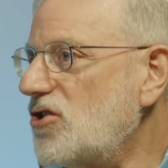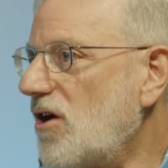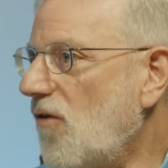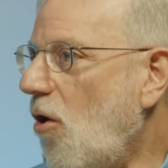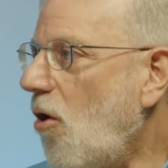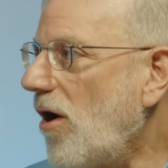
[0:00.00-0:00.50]

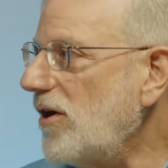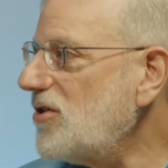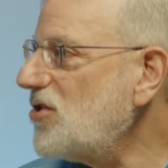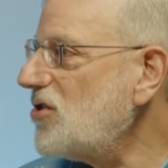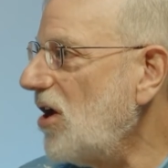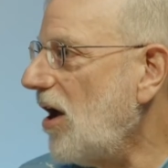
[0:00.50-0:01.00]
of
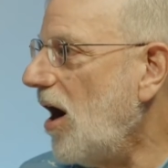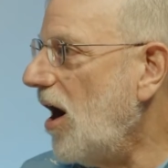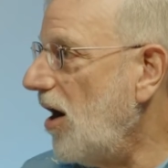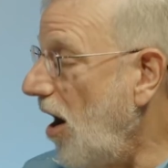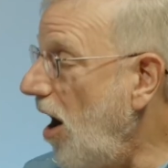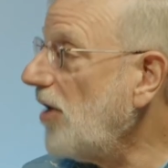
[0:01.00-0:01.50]
arts
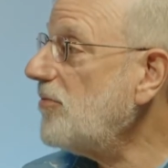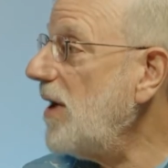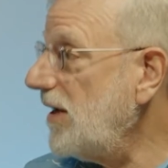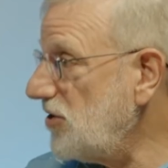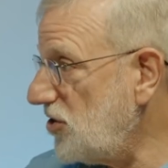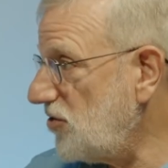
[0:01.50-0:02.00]
on
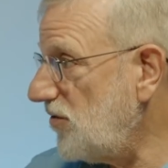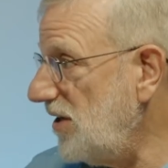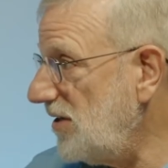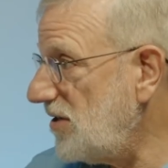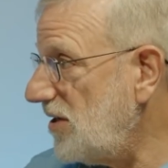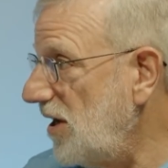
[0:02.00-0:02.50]
Main
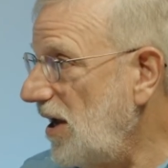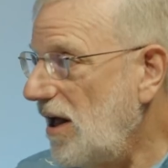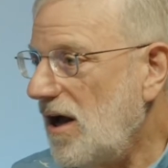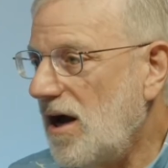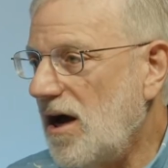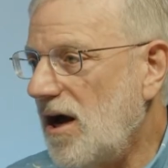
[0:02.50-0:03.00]
Street.
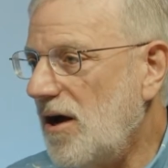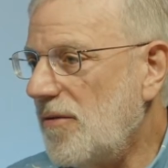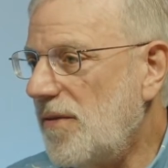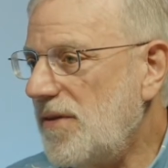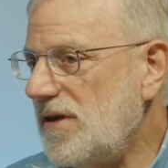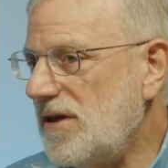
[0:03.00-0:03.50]

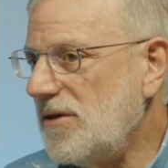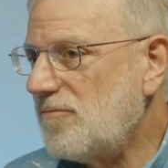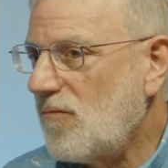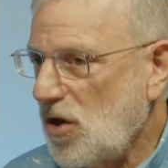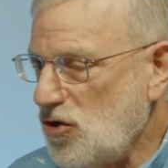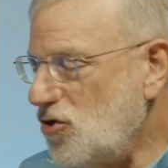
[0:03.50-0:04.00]
The
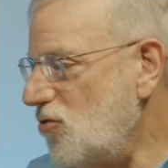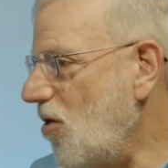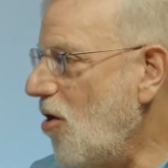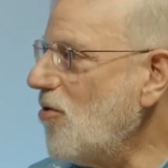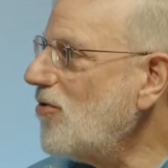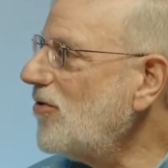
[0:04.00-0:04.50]
new
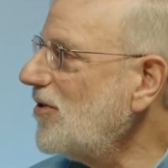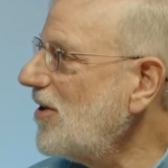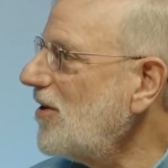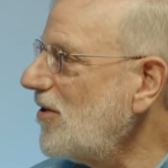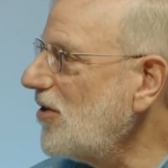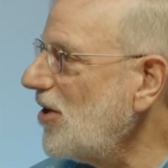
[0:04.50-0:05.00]
owner,
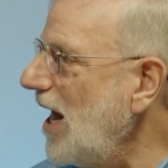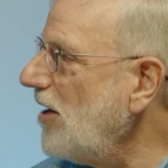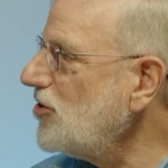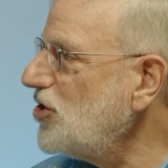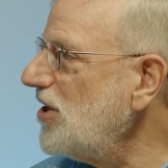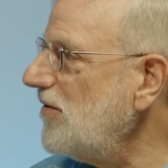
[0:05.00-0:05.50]
the
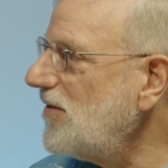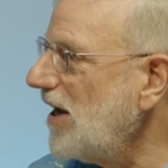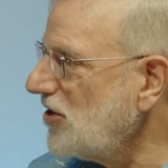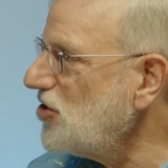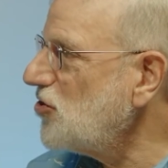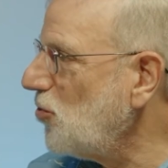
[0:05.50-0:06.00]
Cloud Chief
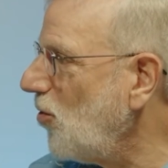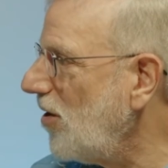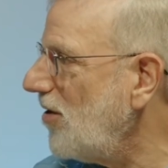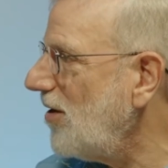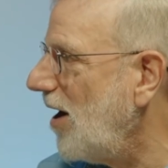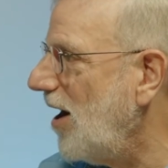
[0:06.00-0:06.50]
next
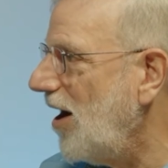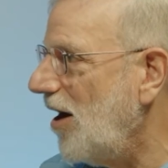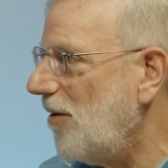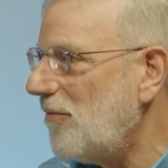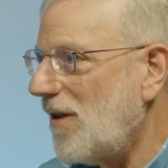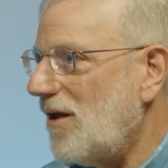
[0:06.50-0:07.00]

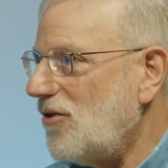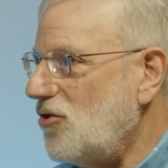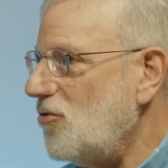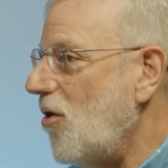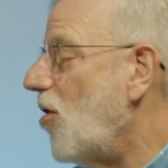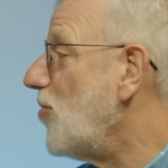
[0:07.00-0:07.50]
door,
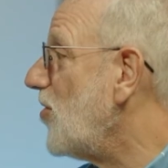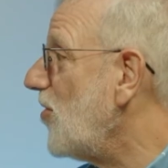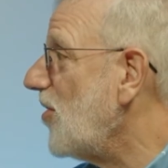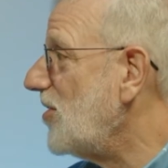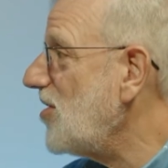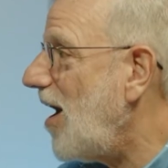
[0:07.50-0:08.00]
new owner,
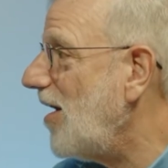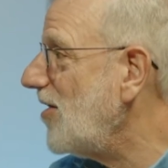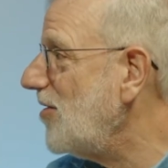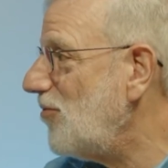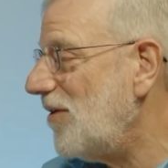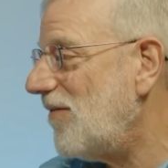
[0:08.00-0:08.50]

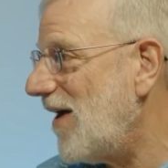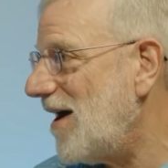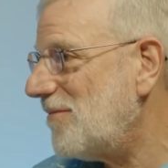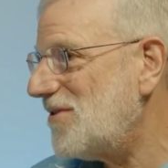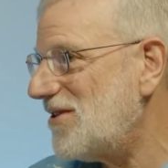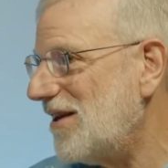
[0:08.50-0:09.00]
entirely
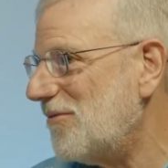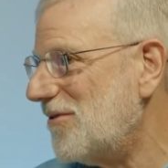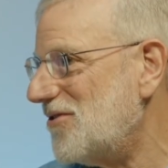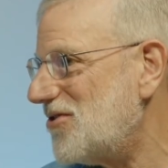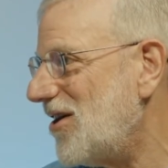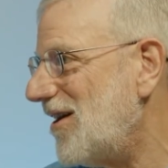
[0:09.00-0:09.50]
revamped. It was